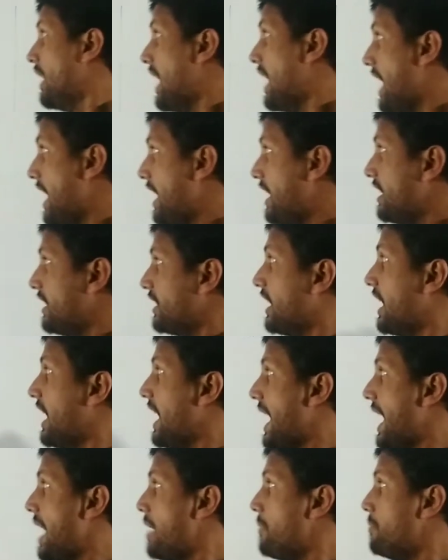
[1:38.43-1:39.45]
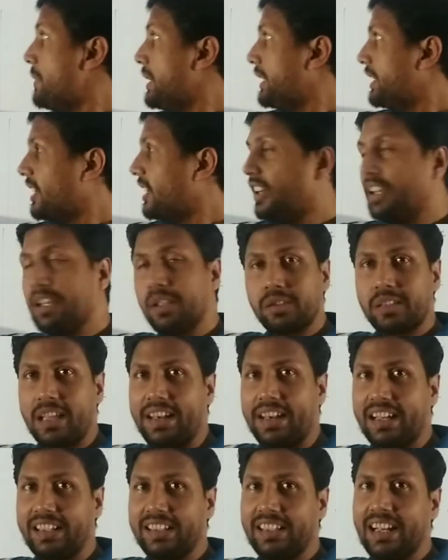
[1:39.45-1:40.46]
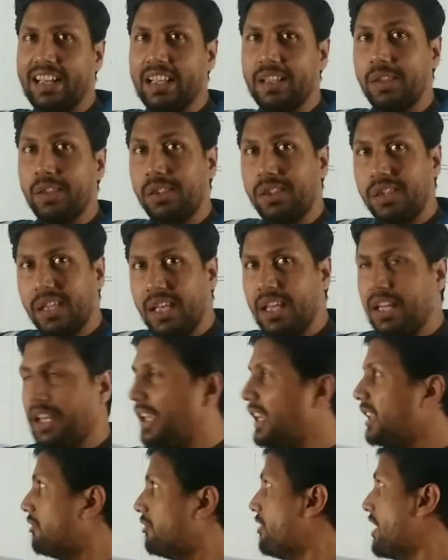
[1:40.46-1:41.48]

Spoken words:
And the ammeter is connected in series,